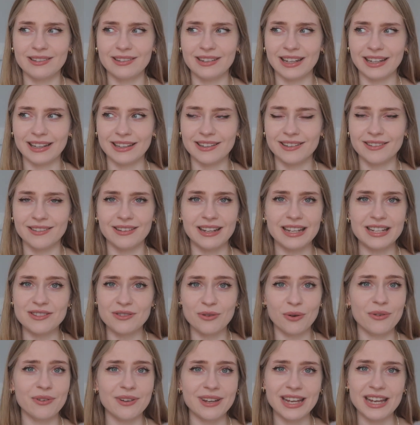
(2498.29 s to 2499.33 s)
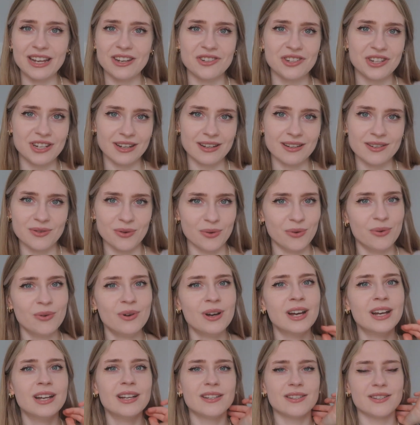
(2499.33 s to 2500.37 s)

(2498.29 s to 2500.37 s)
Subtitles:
like it's not itchy at all,